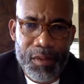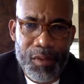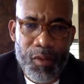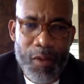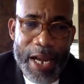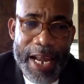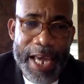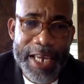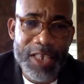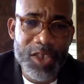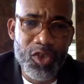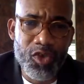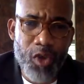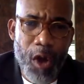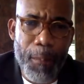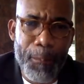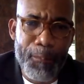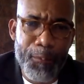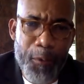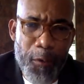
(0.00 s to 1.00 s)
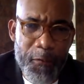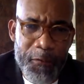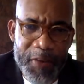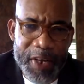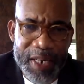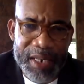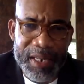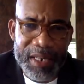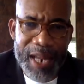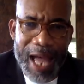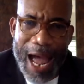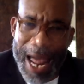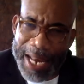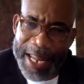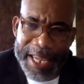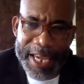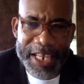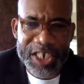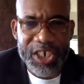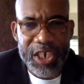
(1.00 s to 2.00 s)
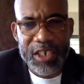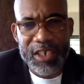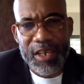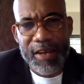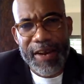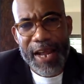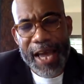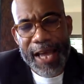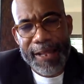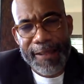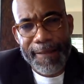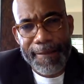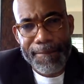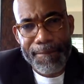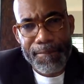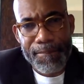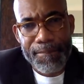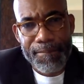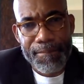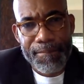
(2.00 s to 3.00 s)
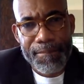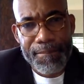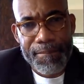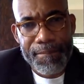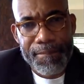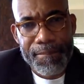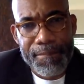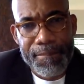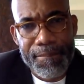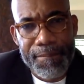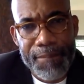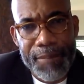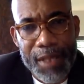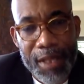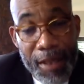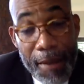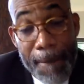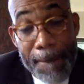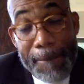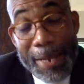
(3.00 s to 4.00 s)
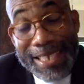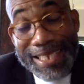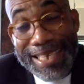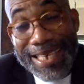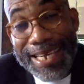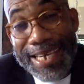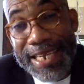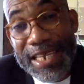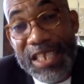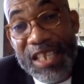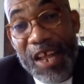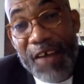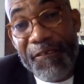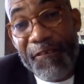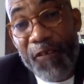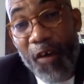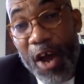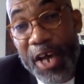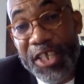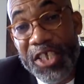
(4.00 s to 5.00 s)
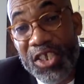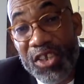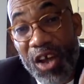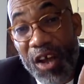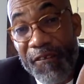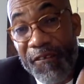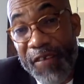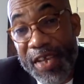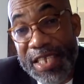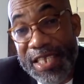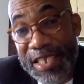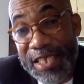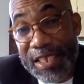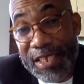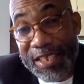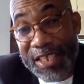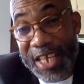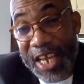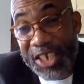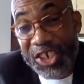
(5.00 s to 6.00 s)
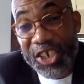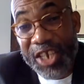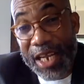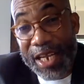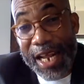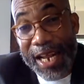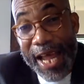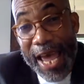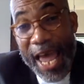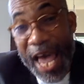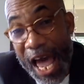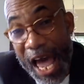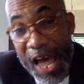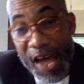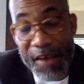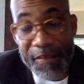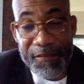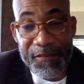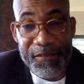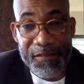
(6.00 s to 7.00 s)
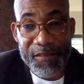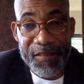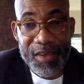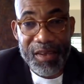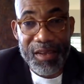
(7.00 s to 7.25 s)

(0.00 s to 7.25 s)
Where there is no proven allegations of that. But in the voice conversation that I have,